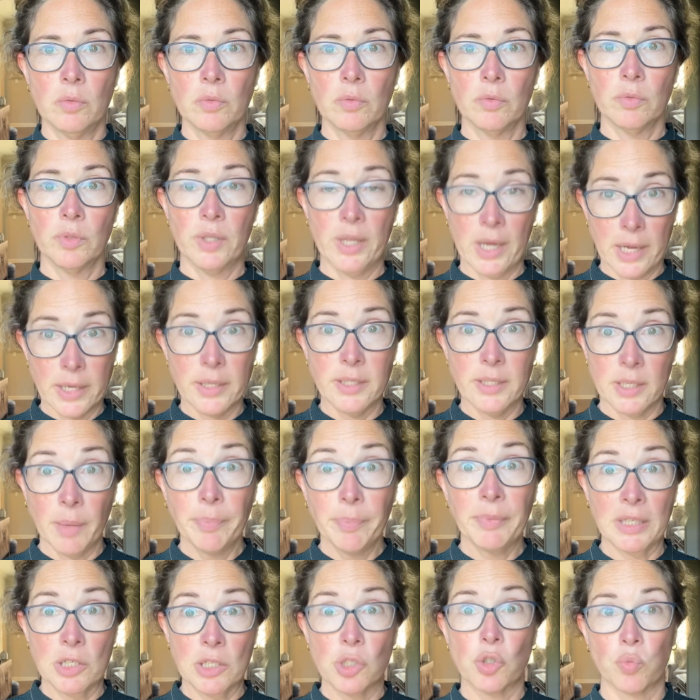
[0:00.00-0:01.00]
That
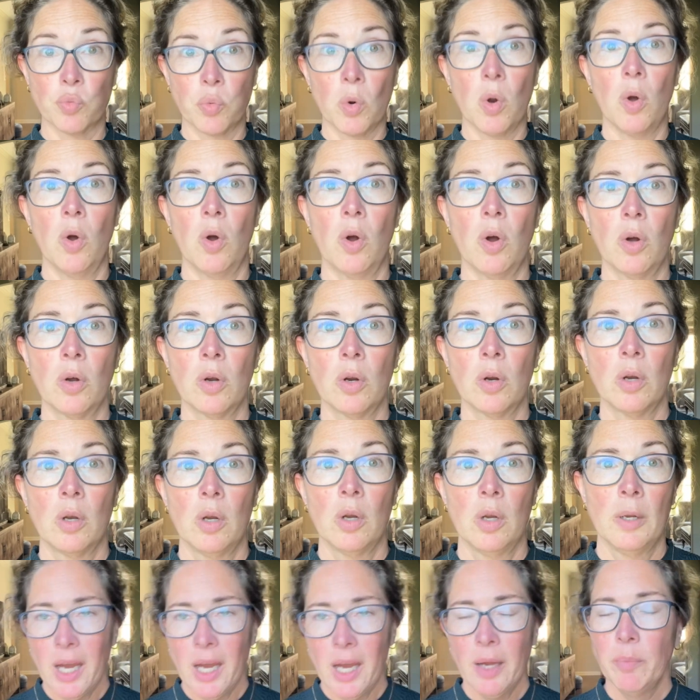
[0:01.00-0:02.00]
something is
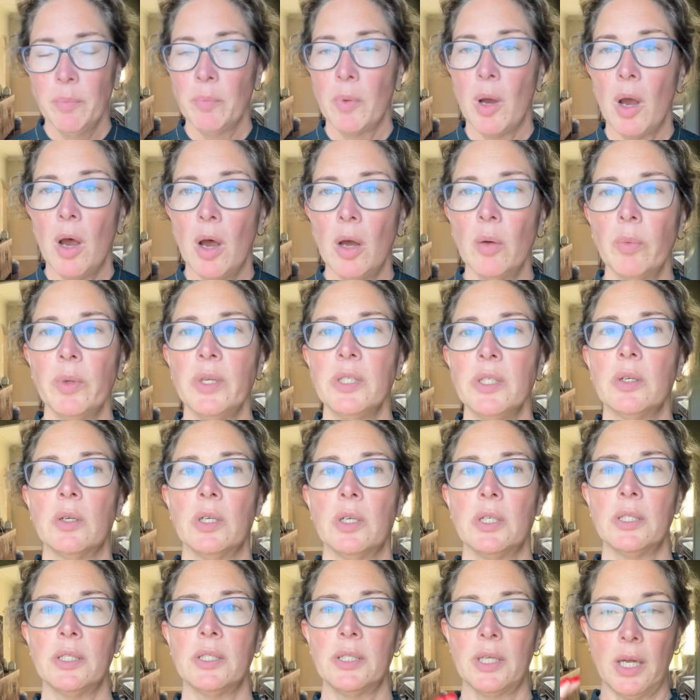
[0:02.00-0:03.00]
wrong. I'm always
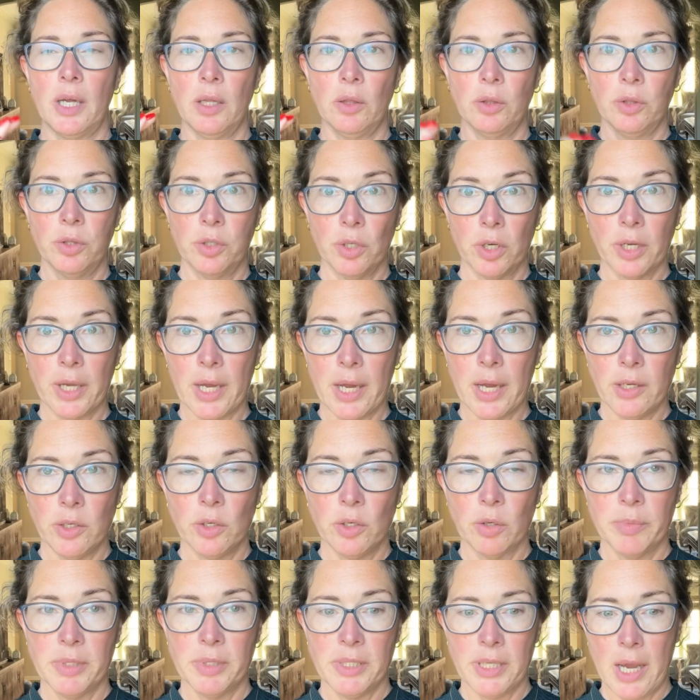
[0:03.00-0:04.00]
going to say, look at
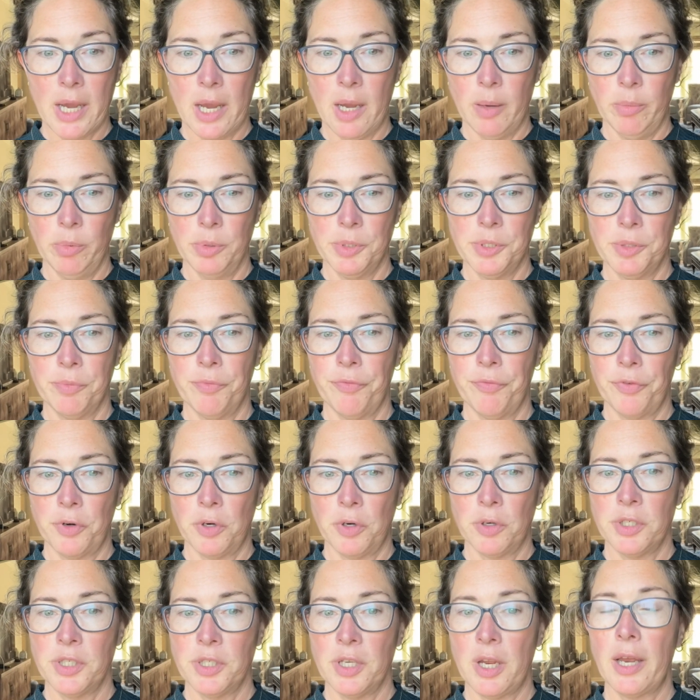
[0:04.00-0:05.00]
your metabolism
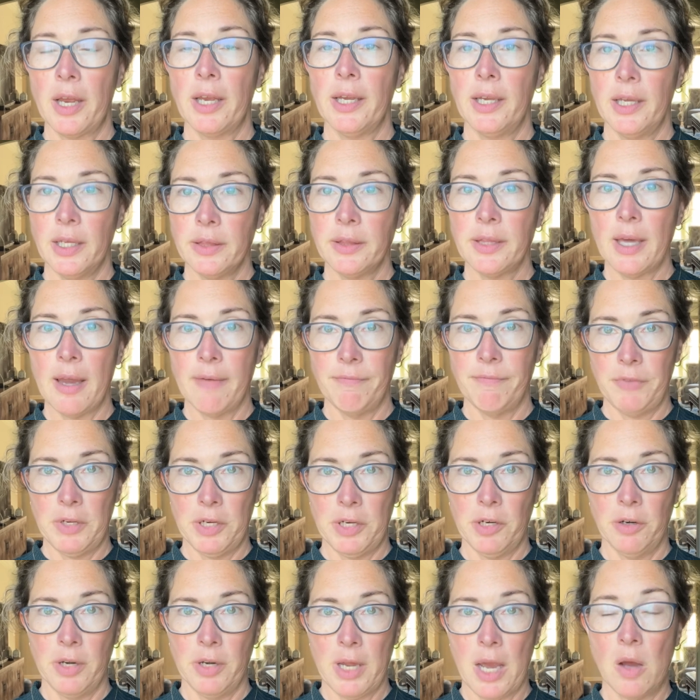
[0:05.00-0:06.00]
first and get that
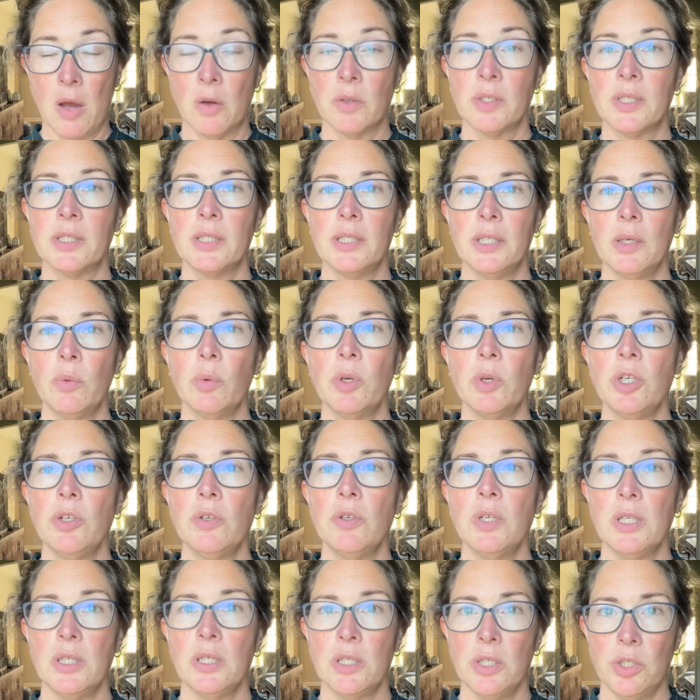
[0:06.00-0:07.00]
figured out. See what you
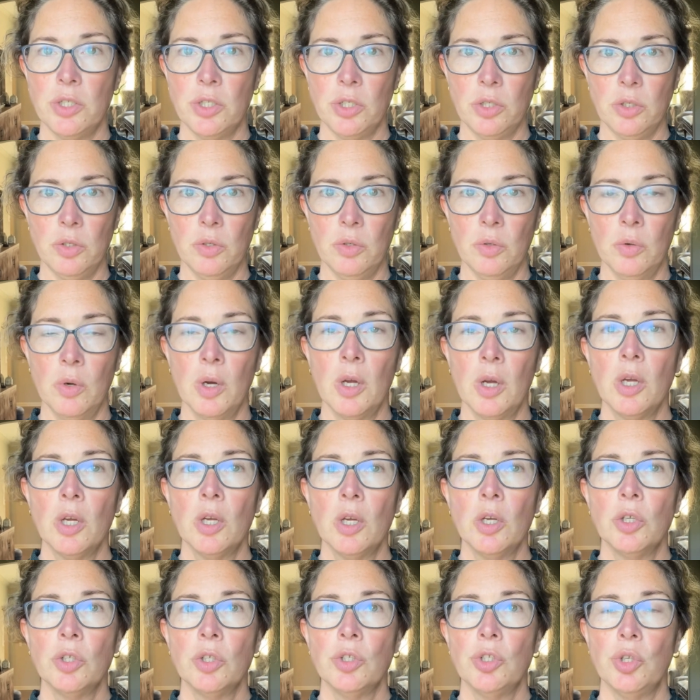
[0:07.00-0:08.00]
need to do
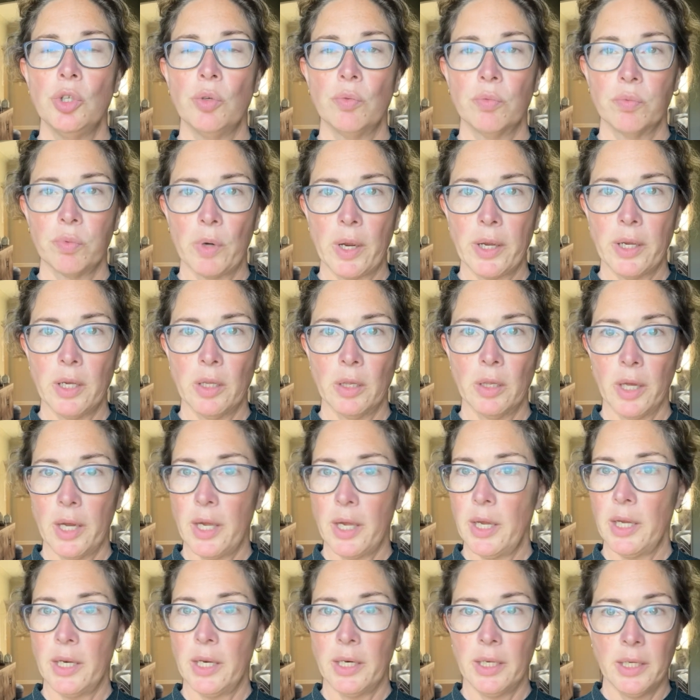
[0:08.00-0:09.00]
to
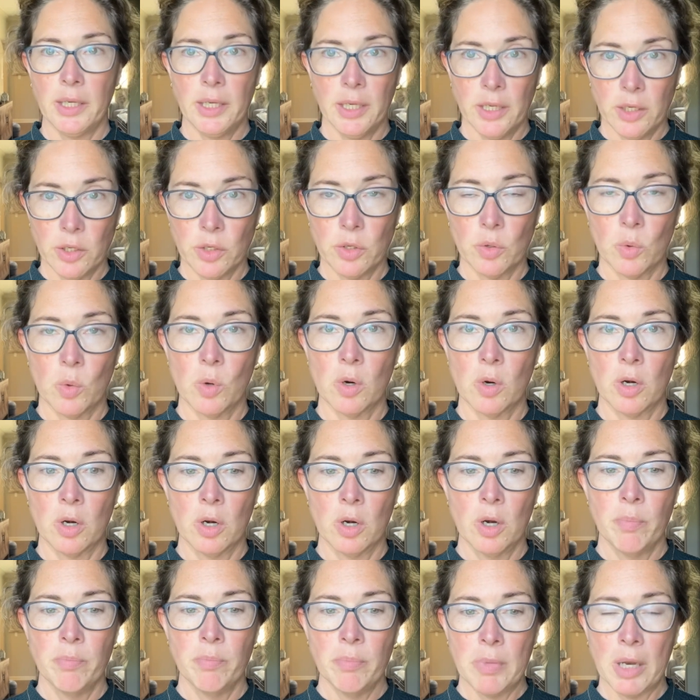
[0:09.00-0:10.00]
regulate and get
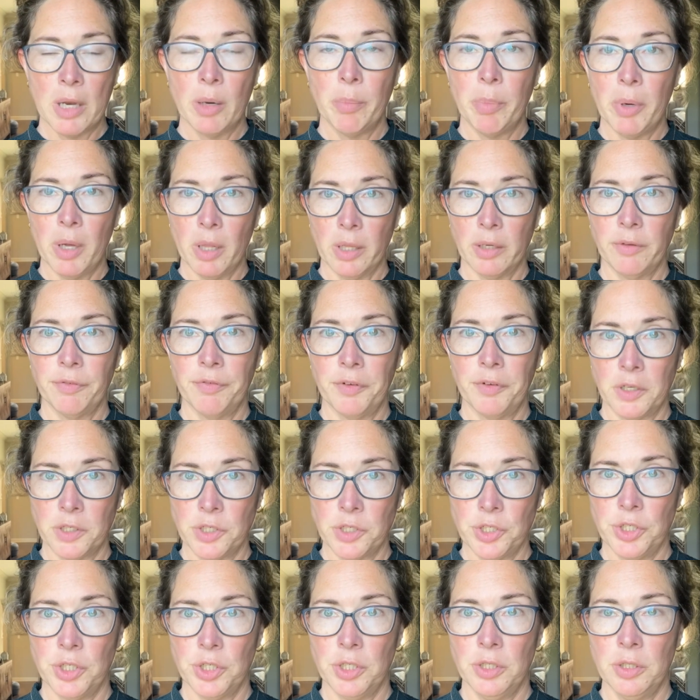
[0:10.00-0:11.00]
your metabolic
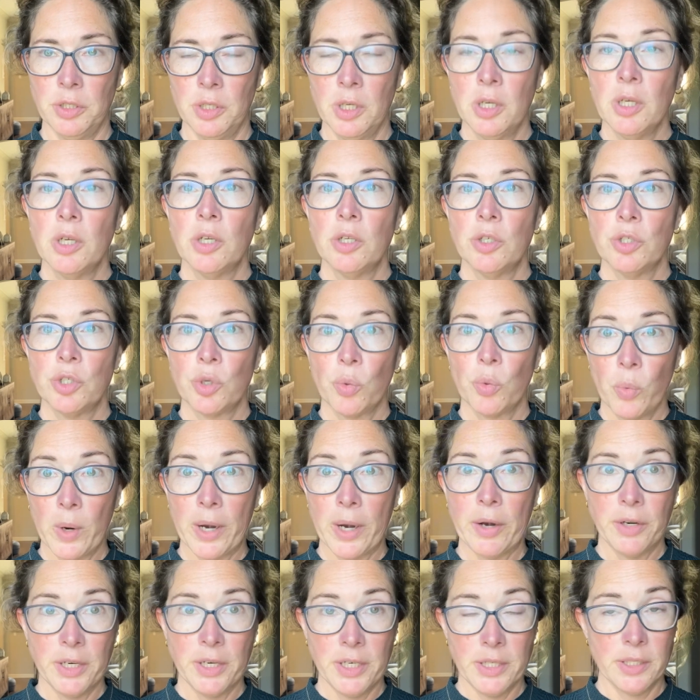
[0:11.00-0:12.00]
function to
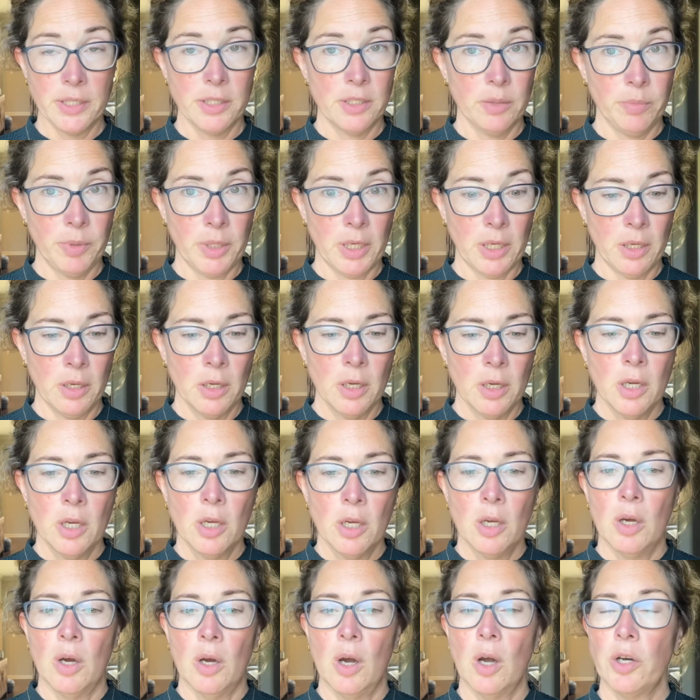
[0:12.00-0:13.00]
where it needs to be.
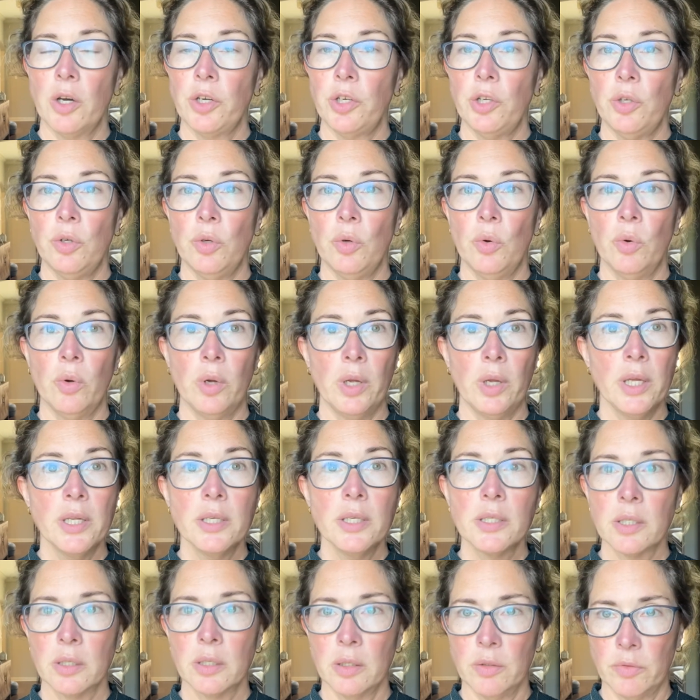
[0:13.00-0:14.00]
Are you
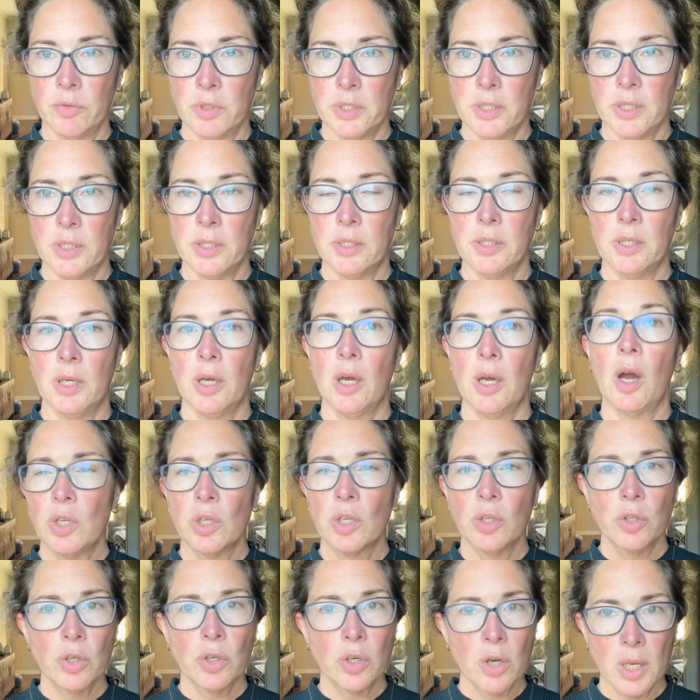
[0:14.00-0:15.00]
insulin resistant? You
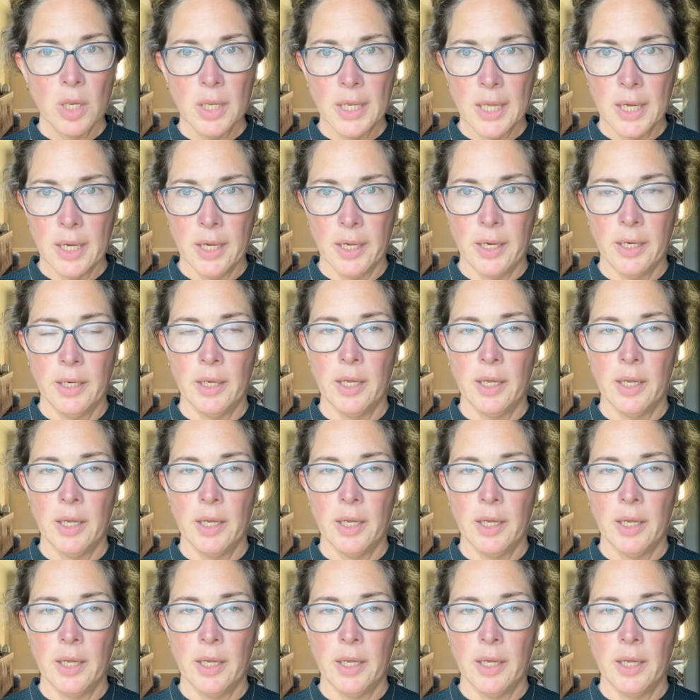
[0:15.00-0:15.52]
can look online